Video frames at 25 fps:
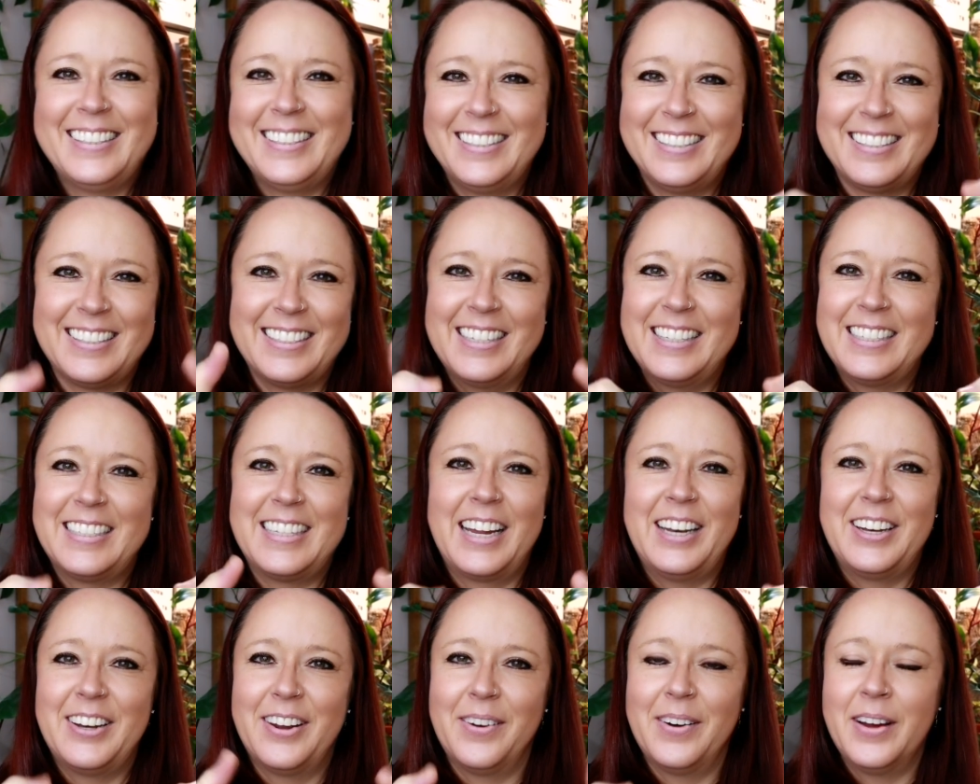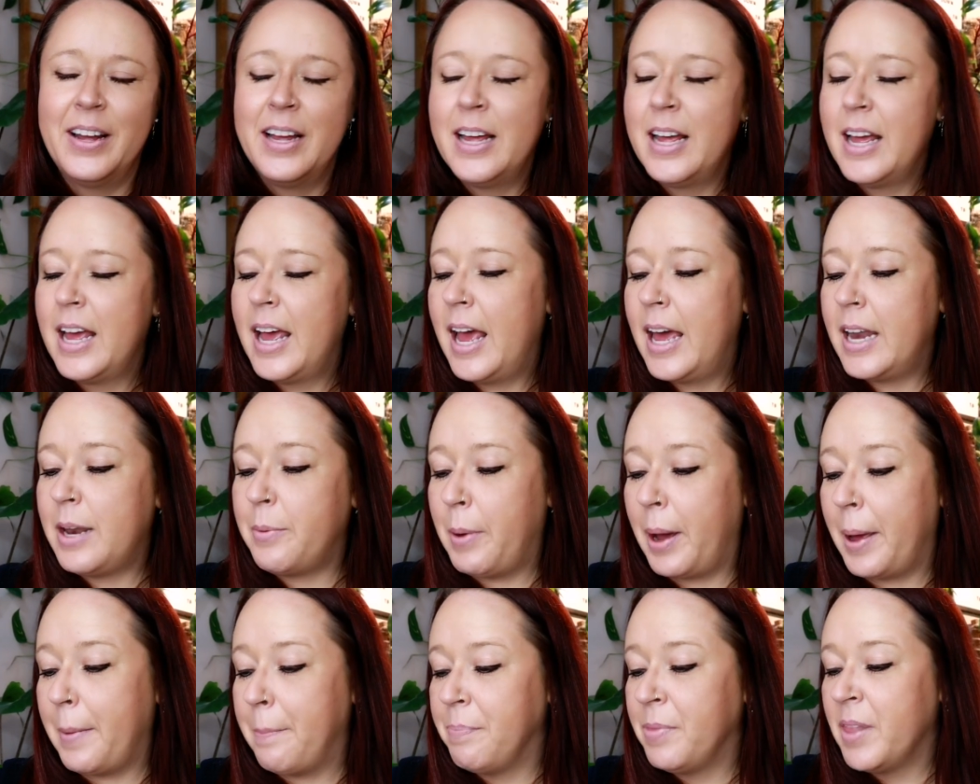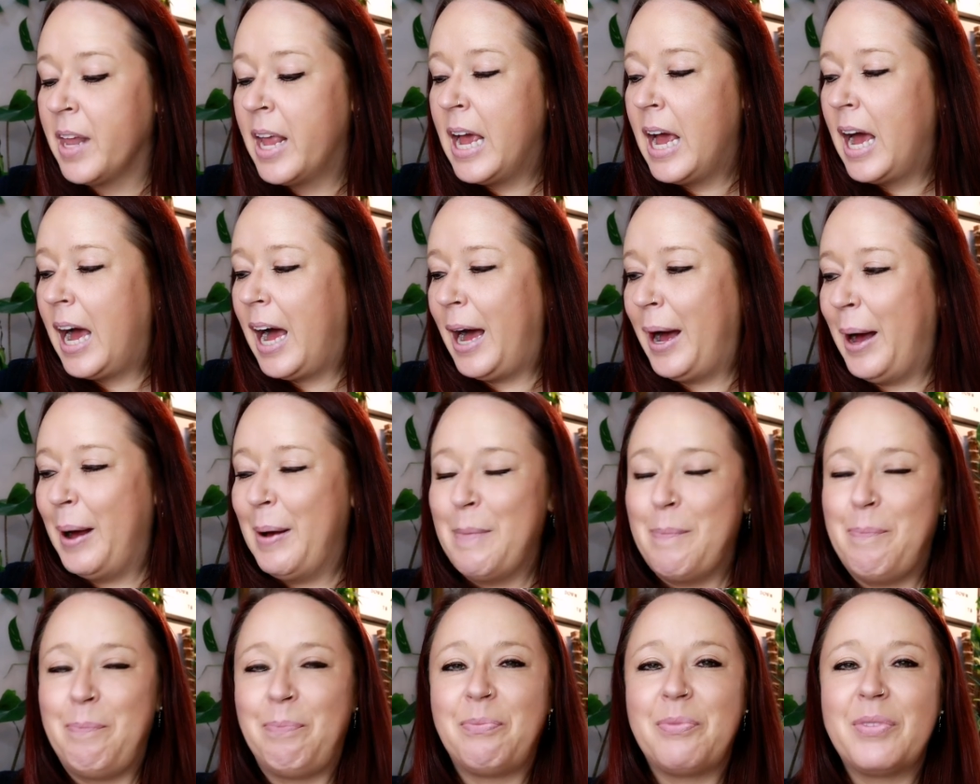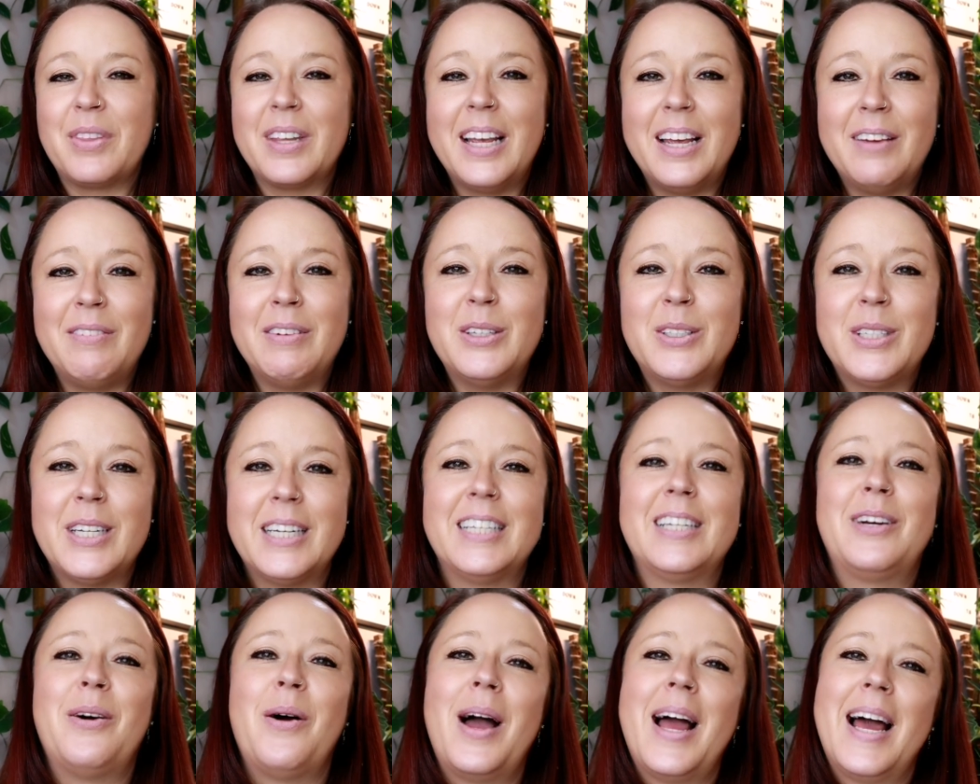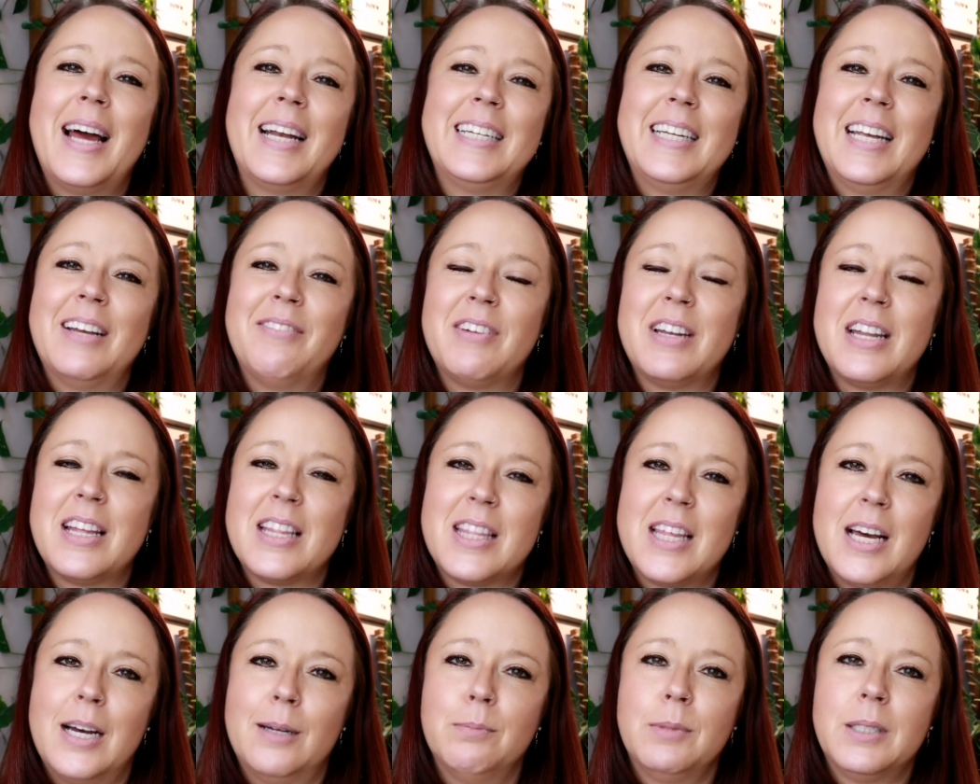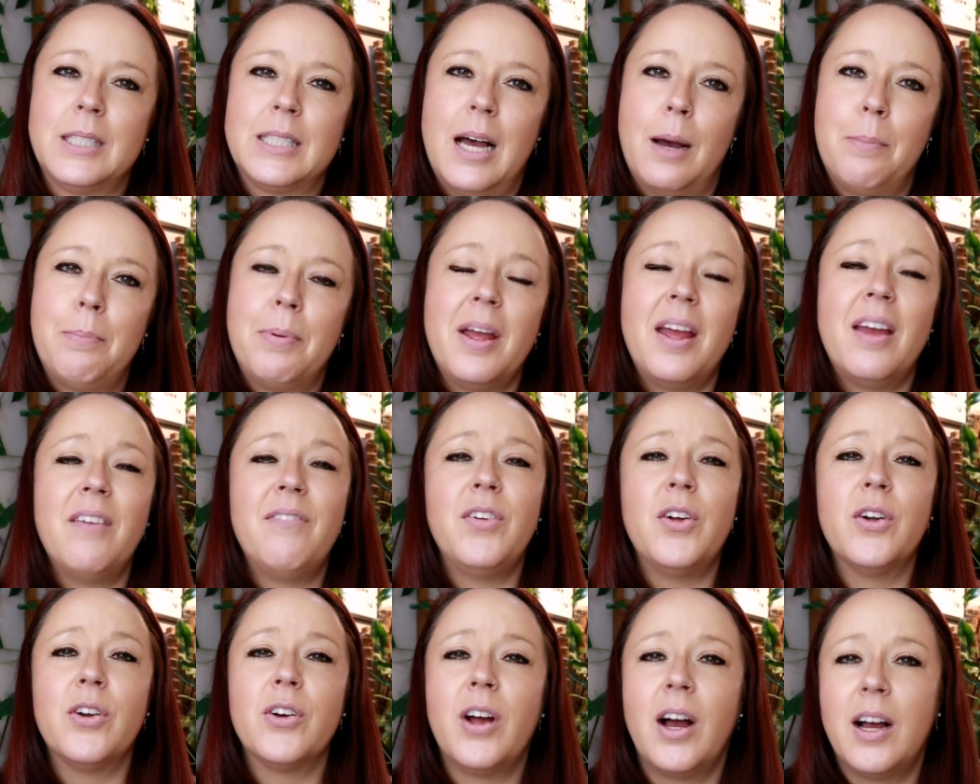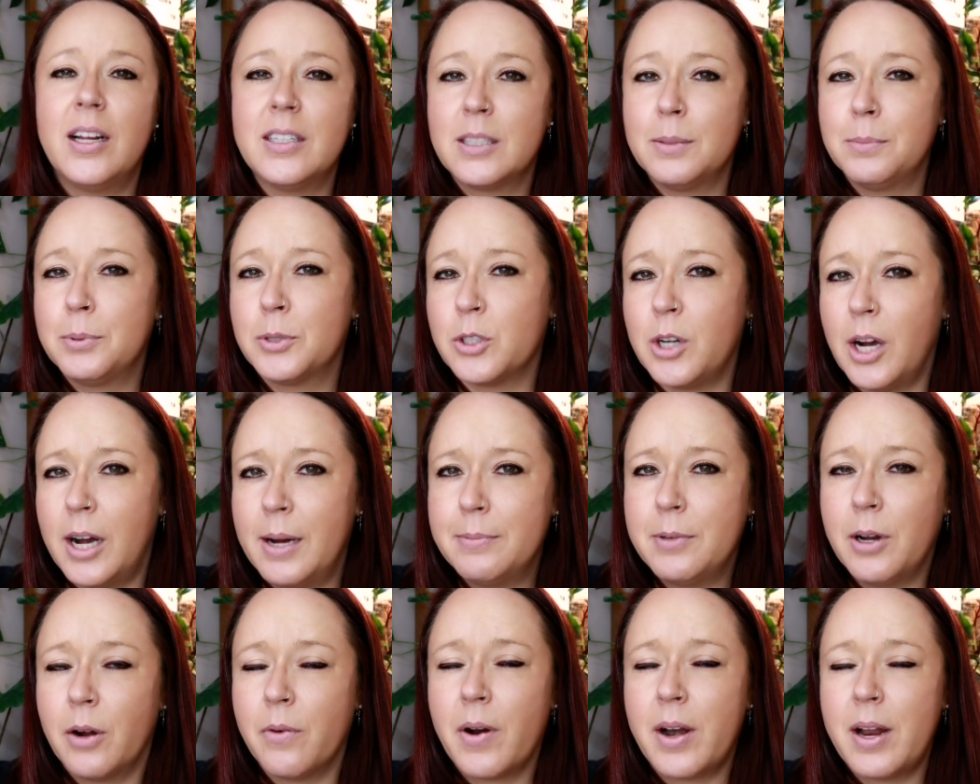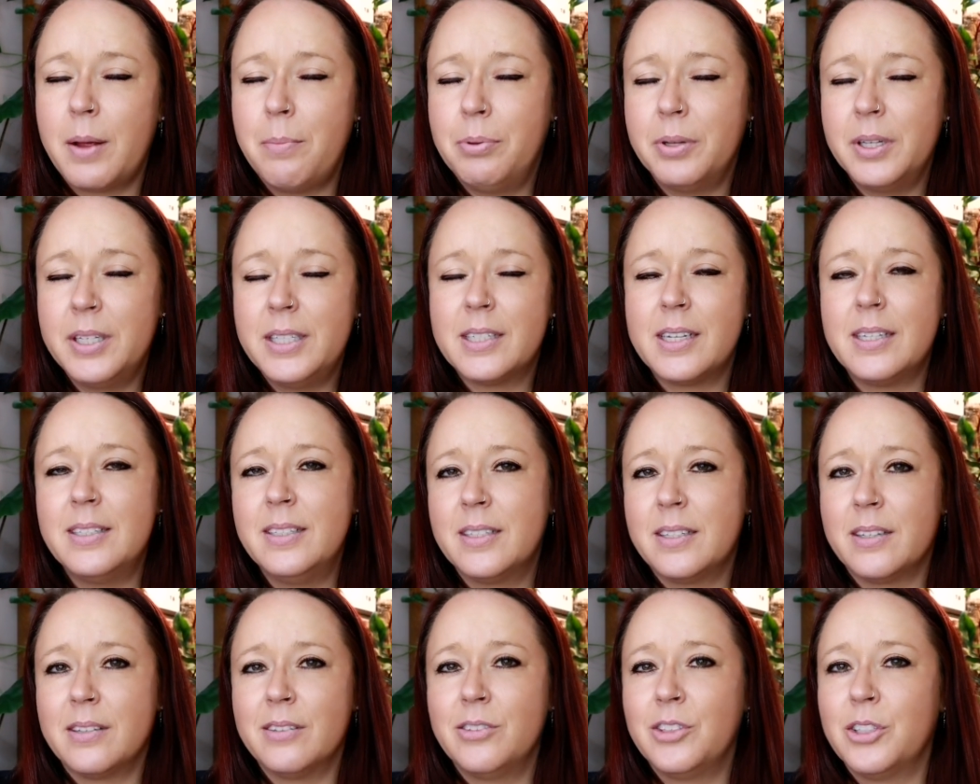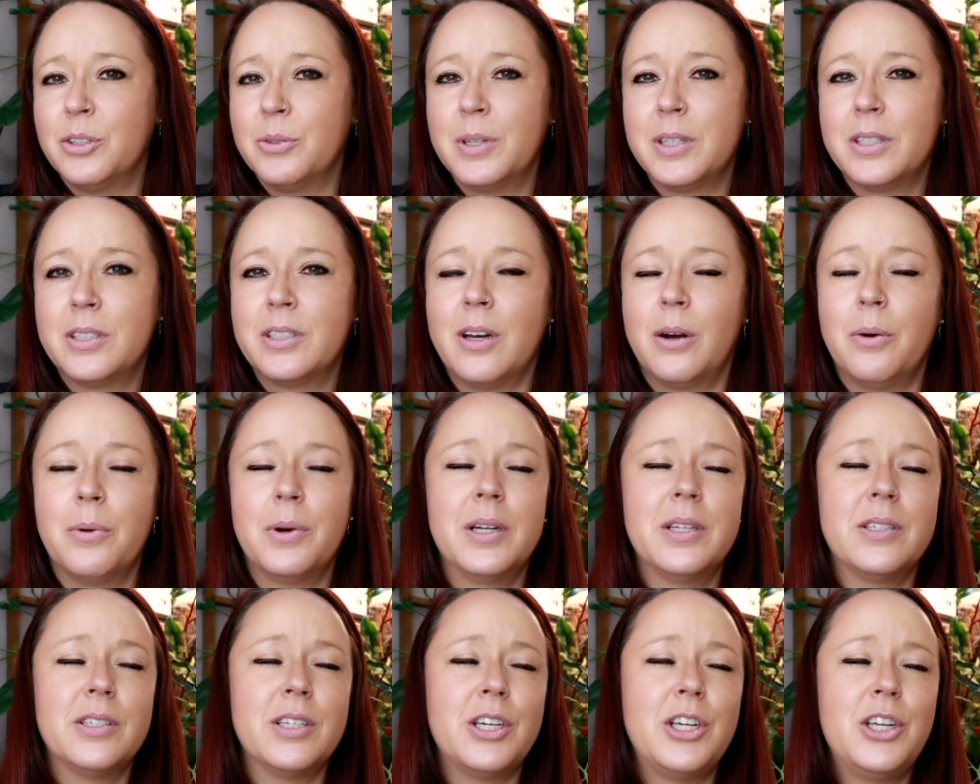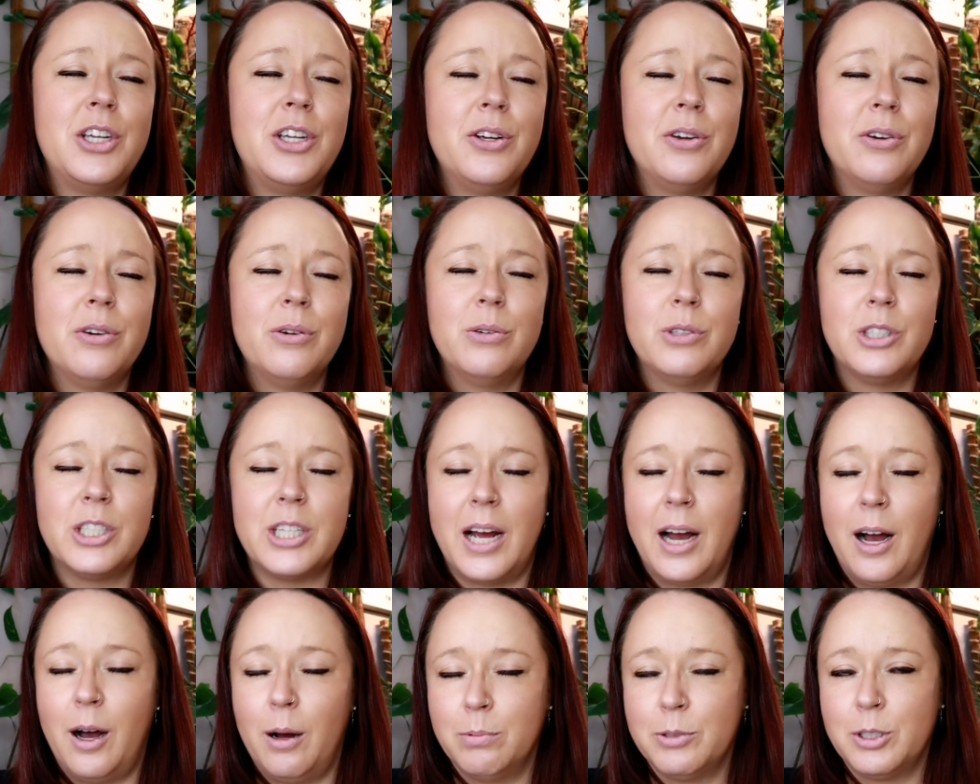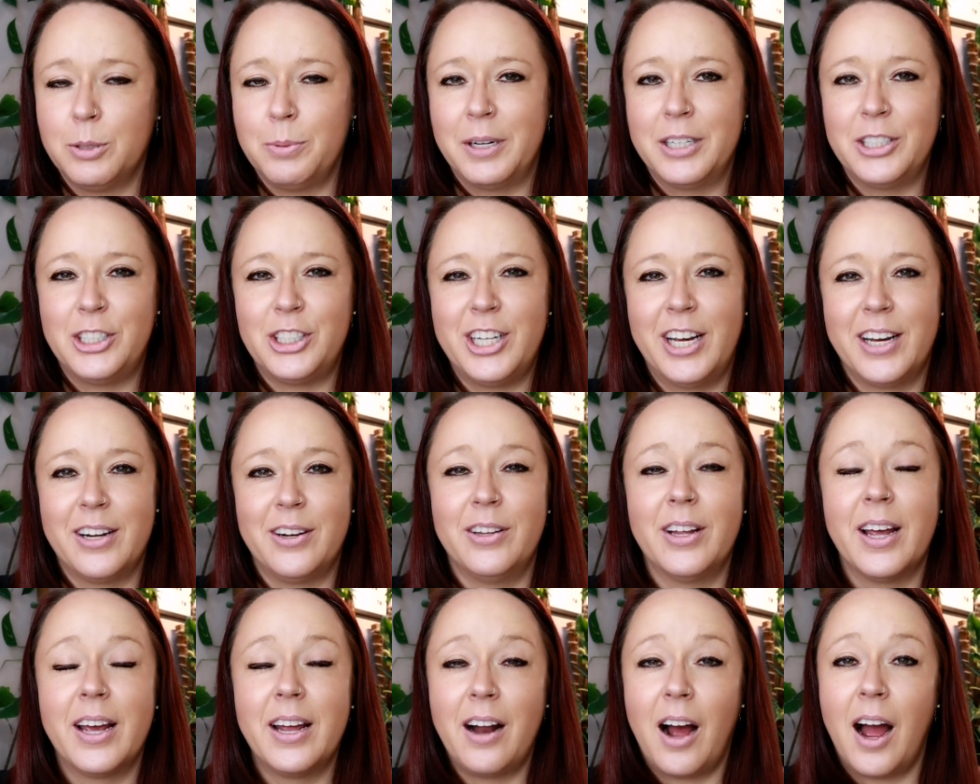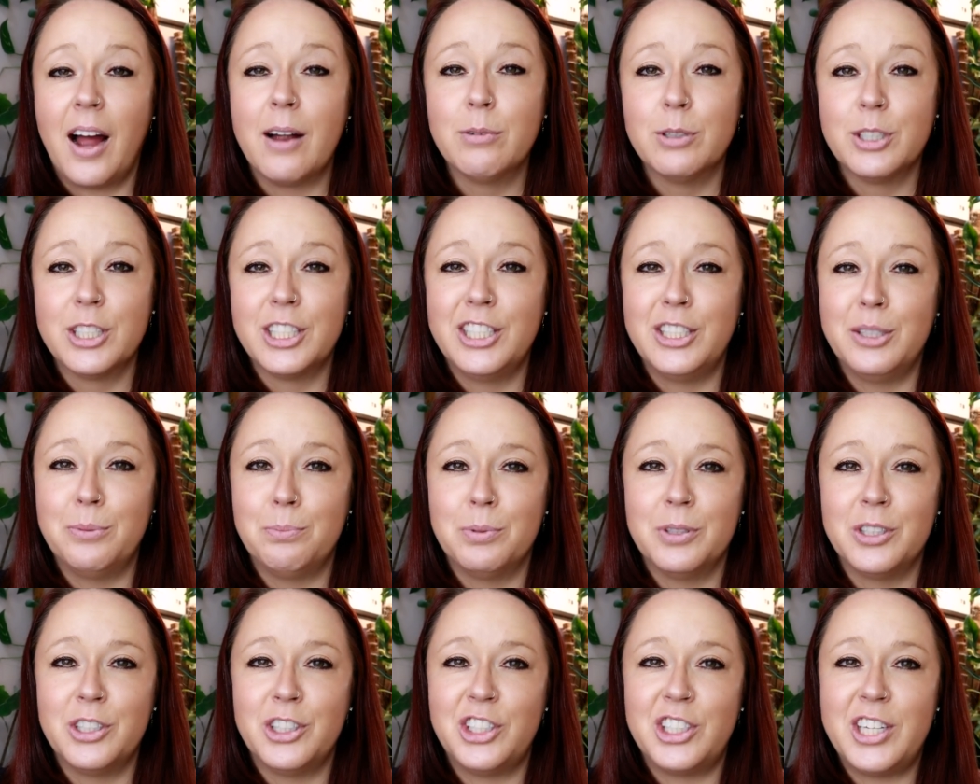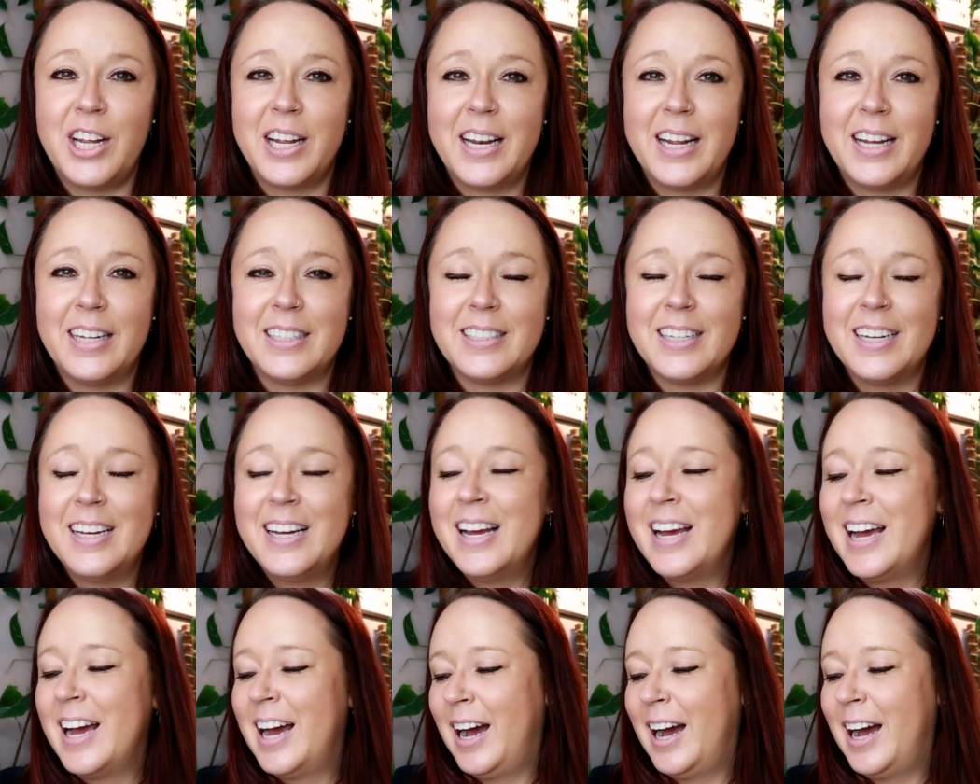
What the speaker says: This is Nintendo. Anyway, if you did, go ahead and give it a thumbs up. If you're not subscribed already, please consider doing so. It is a huge help to my channel, and I really do appreciate it.